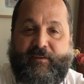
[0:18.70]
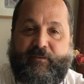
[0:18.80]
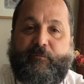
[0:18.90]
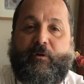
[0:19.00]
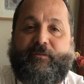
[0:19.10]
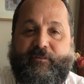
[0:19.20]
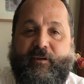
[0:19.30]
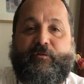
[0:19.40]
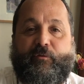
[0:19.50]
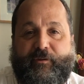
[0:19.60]
This
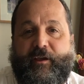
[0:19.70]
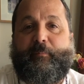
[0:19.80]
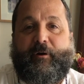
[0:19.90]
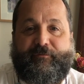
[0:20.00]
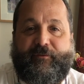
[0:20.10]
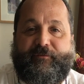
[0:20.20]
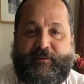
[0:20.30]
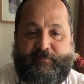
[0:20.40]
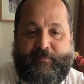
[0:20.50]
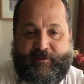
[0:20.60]
presentation will take about 15
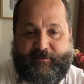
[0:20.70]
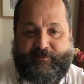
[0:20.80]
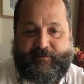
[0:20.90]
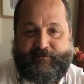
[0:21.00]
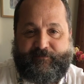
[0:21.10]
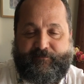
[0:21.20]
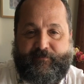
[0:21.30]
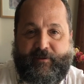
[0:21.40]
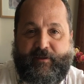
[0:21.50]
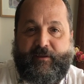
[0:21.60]
minutes.
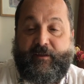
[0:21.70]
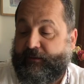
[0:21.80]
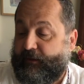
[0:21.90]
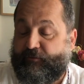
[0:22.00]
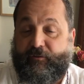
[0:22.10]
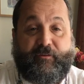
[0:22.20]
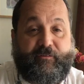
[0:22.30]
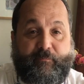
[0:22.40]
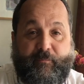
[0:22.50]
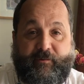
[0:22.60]
Let's look at
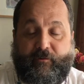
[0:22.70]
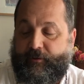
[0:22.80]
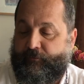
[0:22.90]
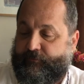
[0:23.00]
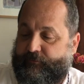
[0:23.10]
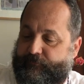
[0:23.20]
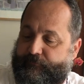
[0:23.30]
some materials.